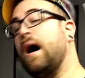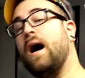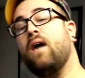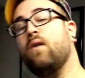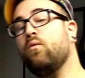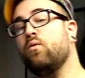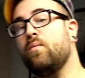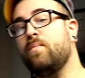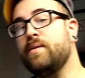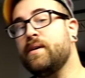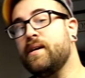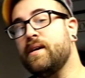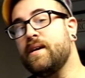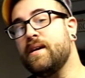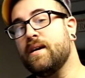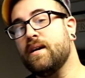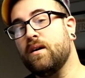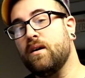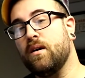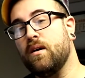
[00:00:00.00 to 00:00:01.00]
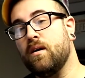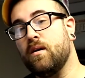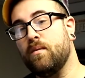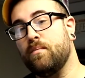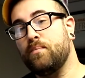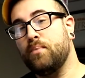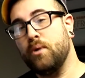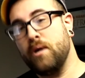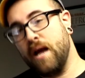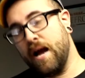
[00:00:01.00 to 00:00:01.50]
I will be
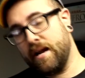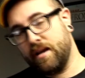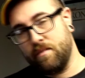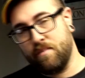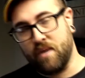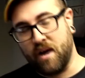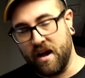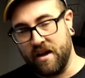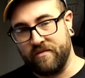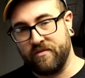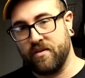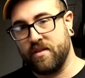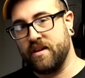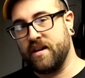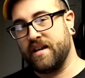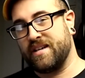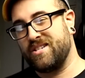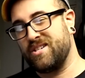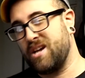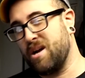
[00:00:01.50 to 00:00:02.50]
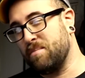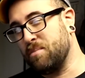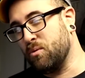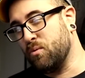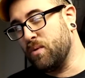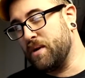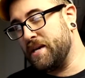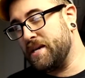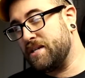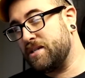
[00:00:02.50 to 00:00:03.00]
preoccupied for the next couple
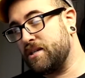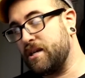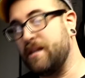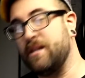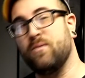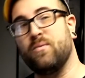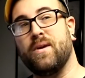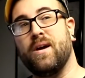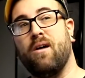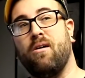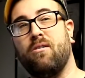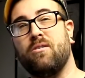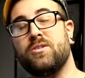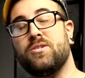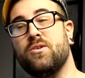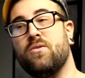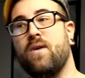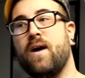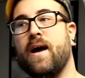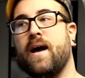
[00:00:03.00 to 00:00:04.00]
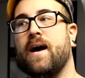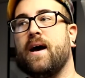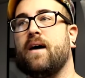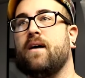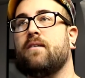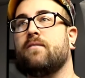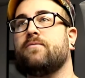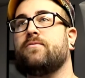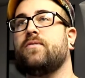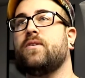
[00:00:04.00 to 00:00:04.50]
weeks, and then we also
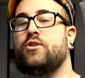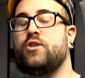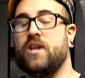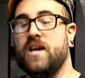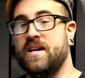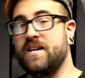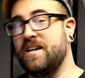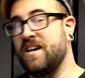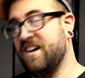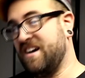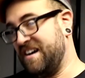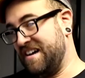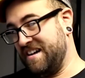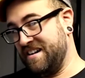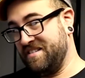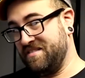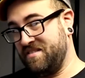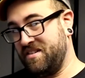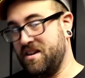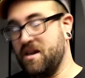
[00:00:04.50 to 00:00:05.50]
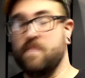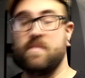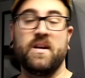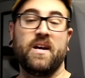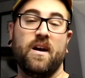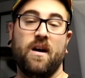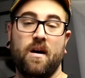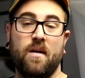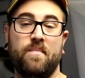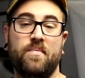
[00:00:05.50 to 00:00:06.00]
have Gen Con
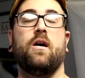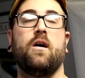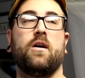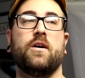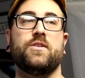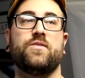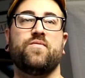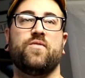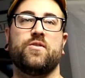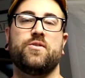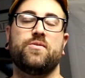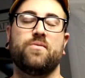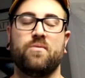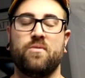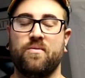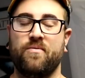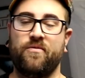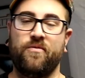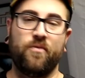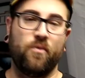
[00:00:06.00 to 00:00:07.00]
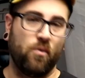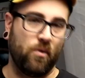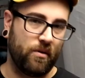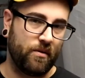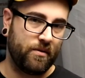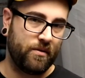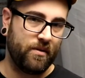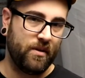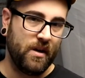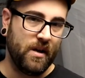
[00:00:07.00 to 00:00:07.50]
coming up August 1st through the
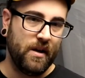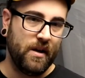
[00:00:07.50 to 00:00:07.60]
4th,